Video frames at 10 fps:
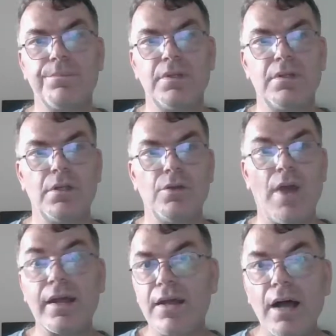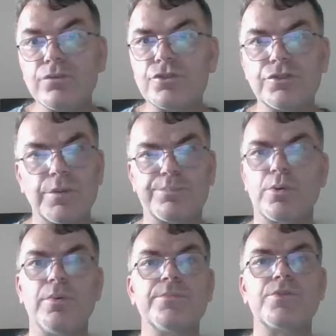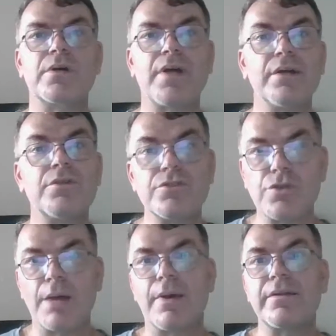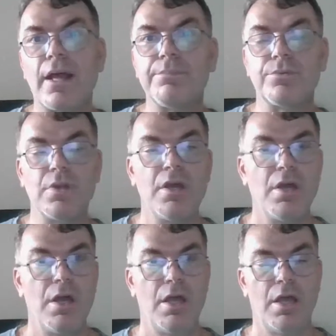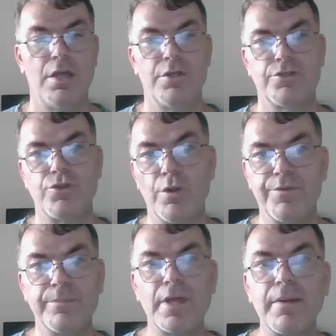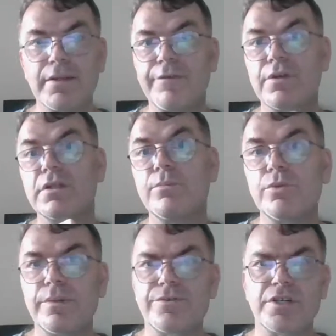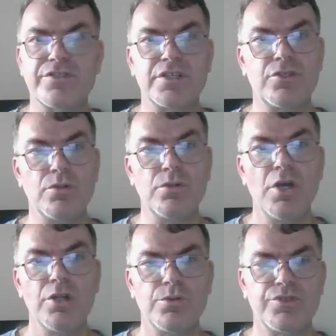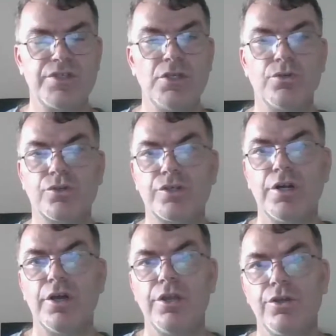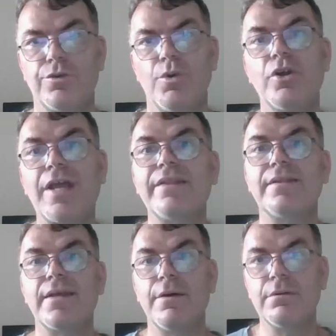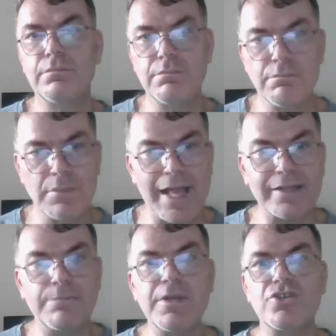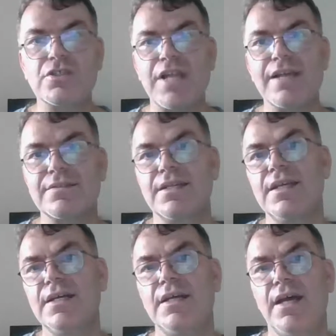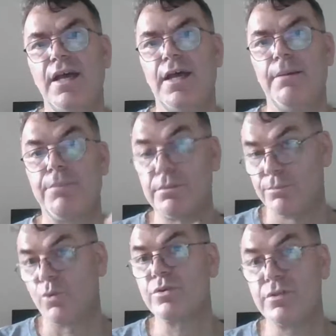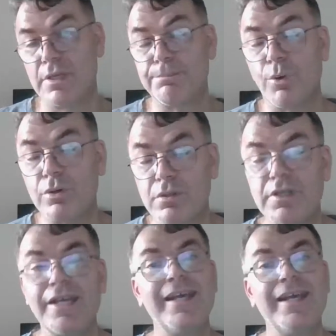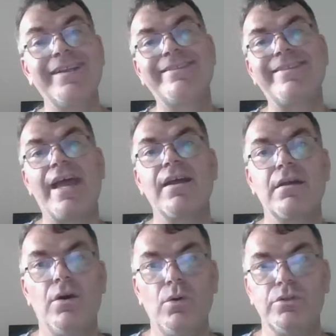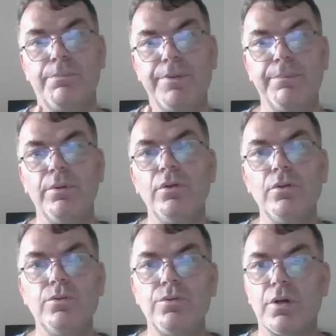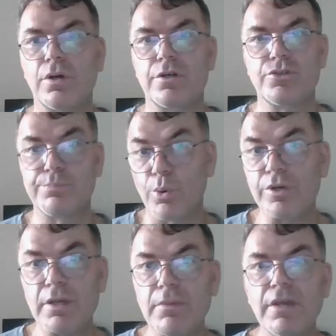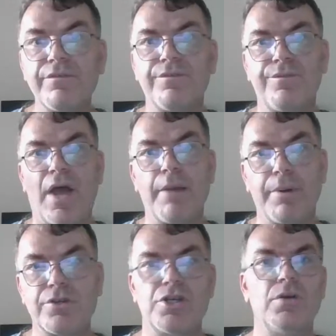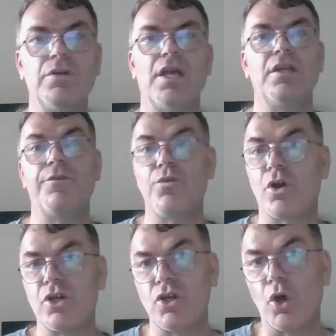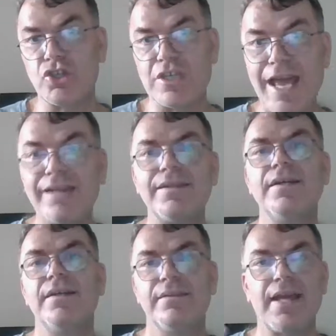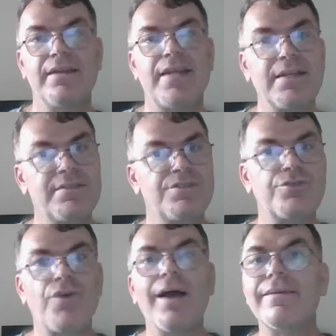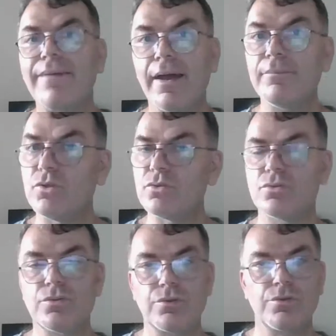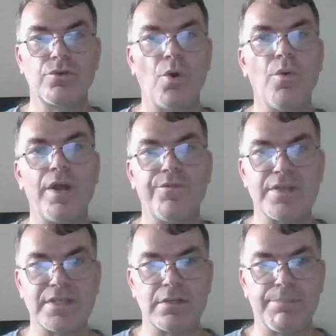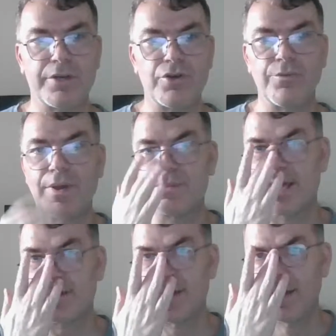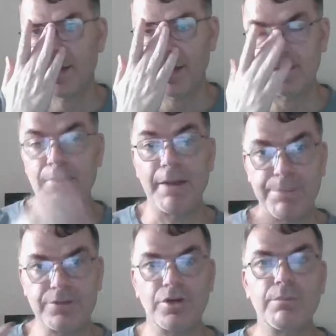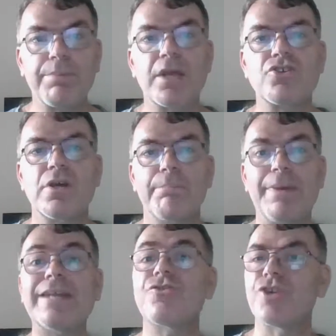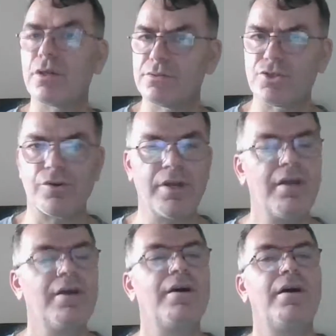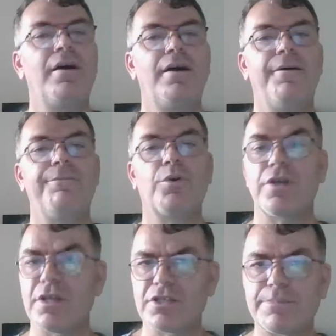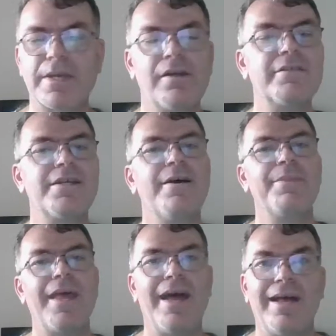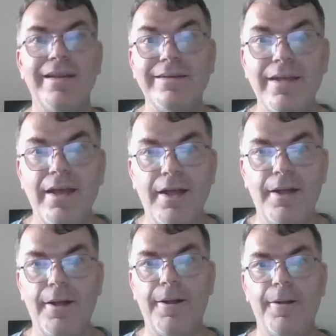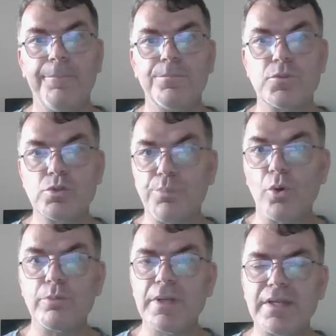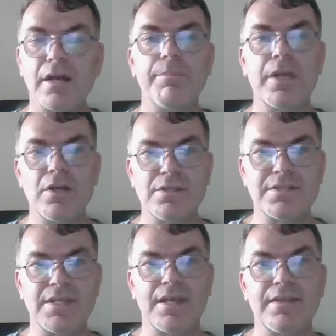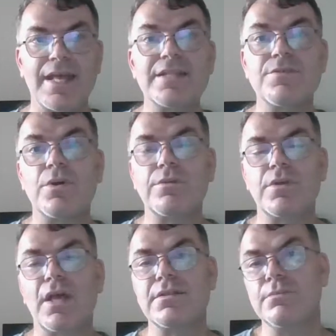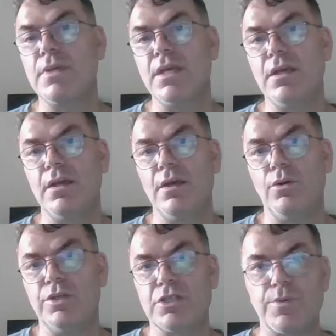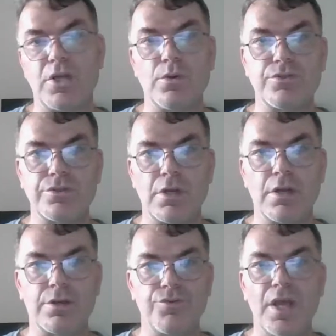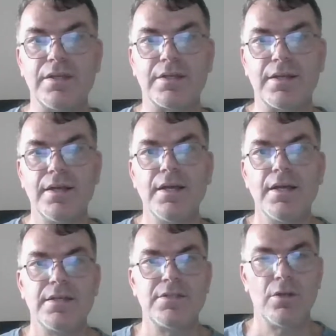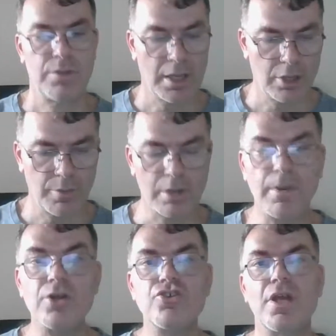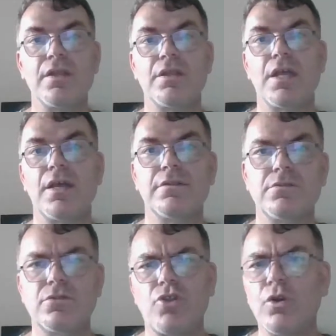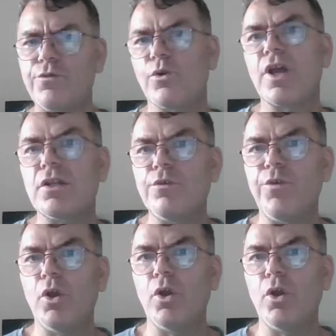you encountered, what problems you encountered, so I might help uh, solving them. I definitely would be interested to to see your your work and let me just lastly, uh, but most importantly, thank all the people who are supporting me via Patreon. And if you are not yet, then that's the right time to go and visit the Patreon website and my Patreon page, Patreon, sorry, uh, for the English speakers. And um, support me there because uh, that's what gets me all these videos uh, created. So thank you very much and uh, don't forget to follow